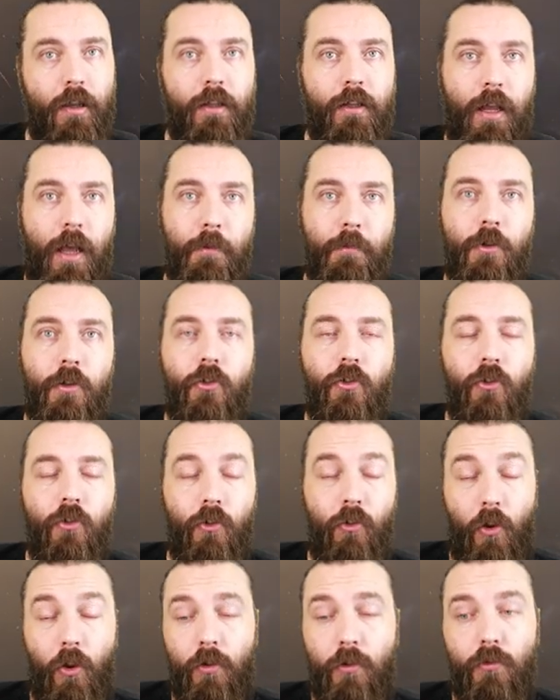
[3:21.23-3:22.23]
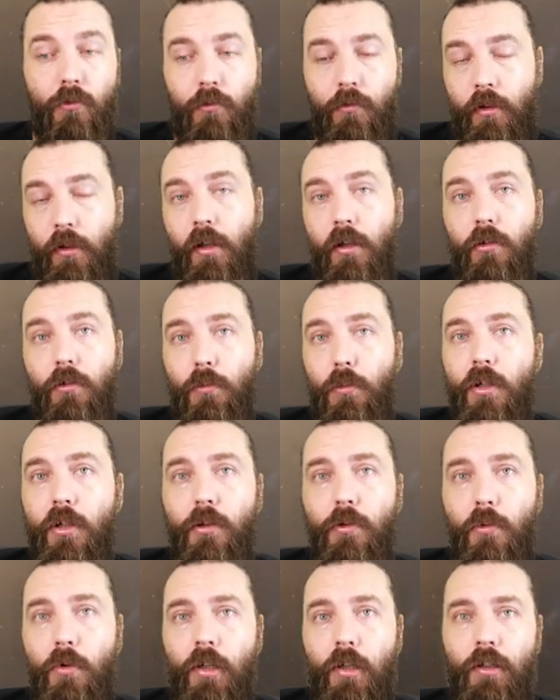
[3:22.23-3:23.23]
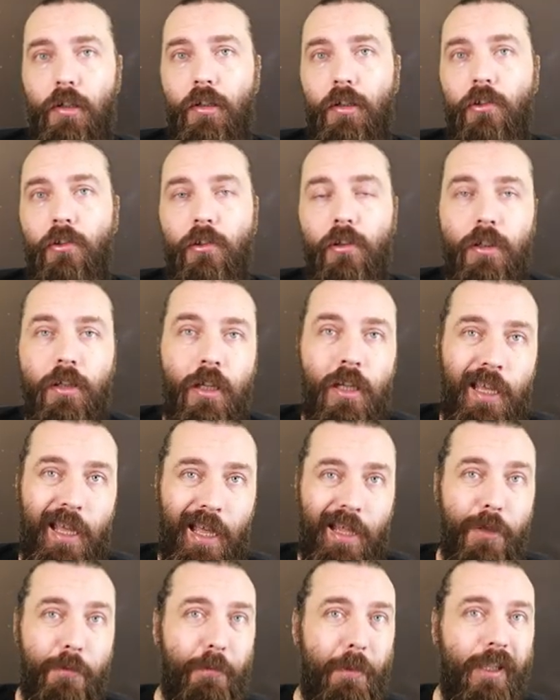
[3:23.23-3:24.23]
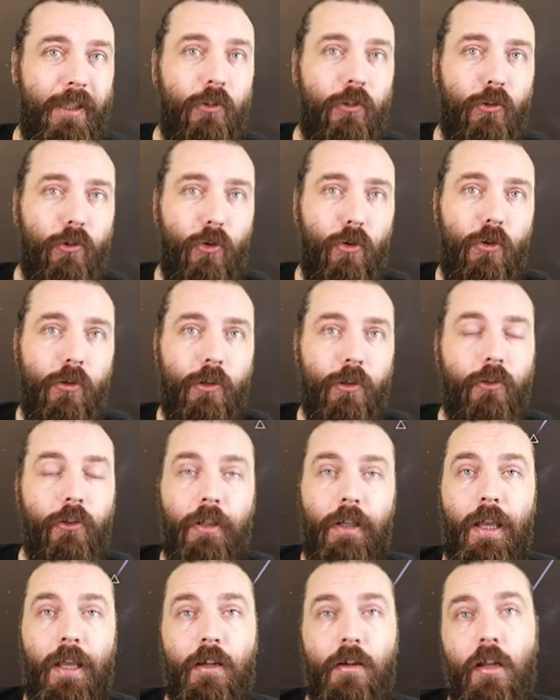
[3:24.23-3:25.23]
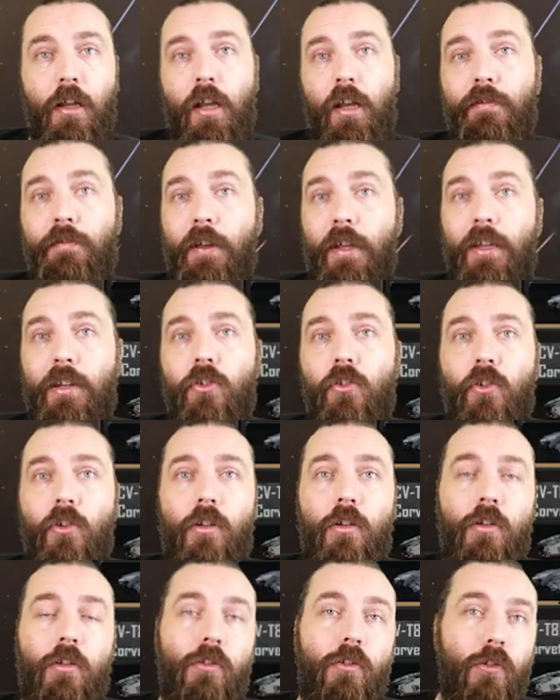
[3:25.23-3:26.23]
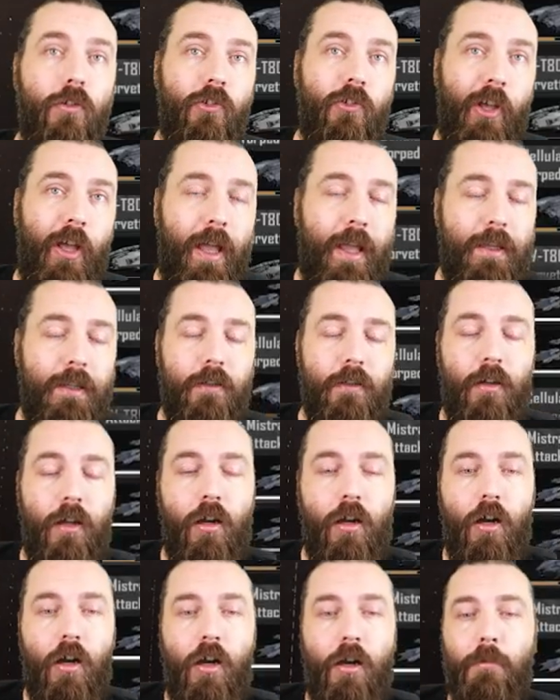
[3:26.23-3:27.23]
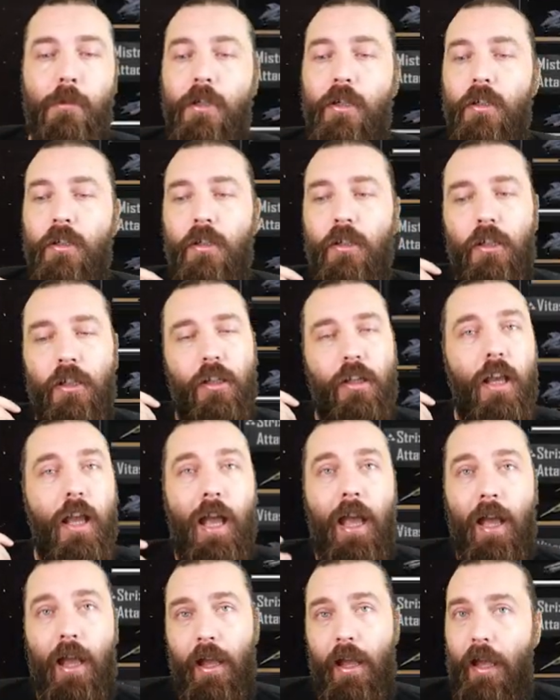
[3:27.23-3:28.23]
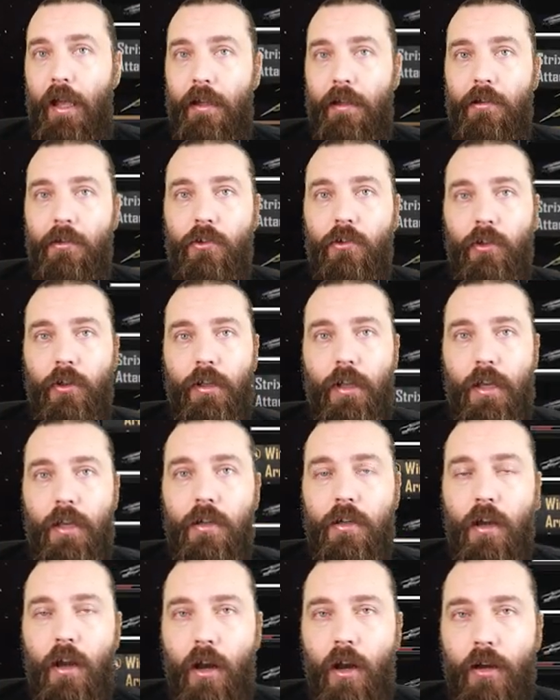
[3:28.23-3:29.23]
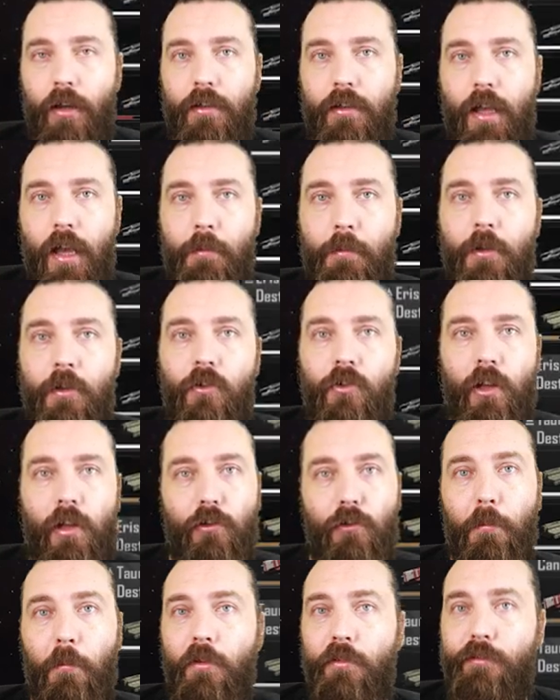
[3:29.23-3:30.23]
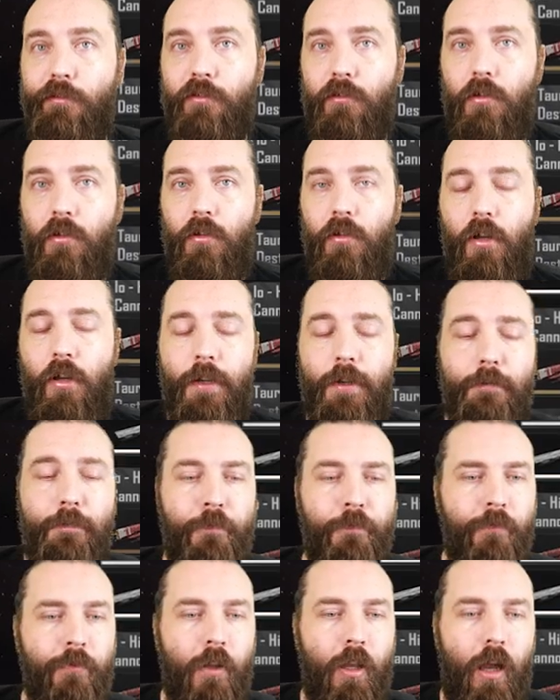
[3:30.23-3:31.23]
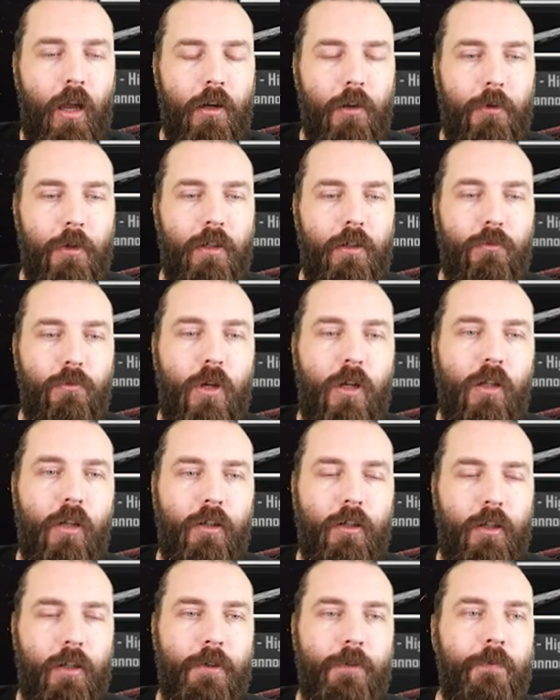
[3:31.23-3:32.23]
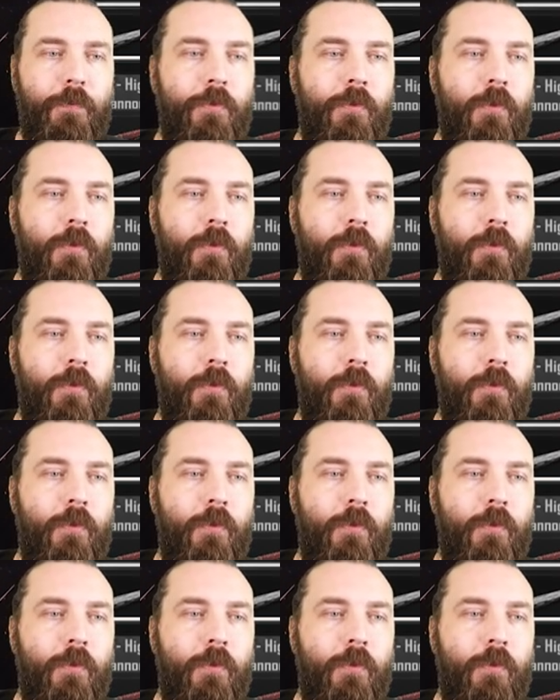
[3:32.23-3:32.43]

damage, so they'll work quite nicely. And the base Taurus, again, evasion, good tank and armor, and again, high damage. That's my front line. And I went, well, okay,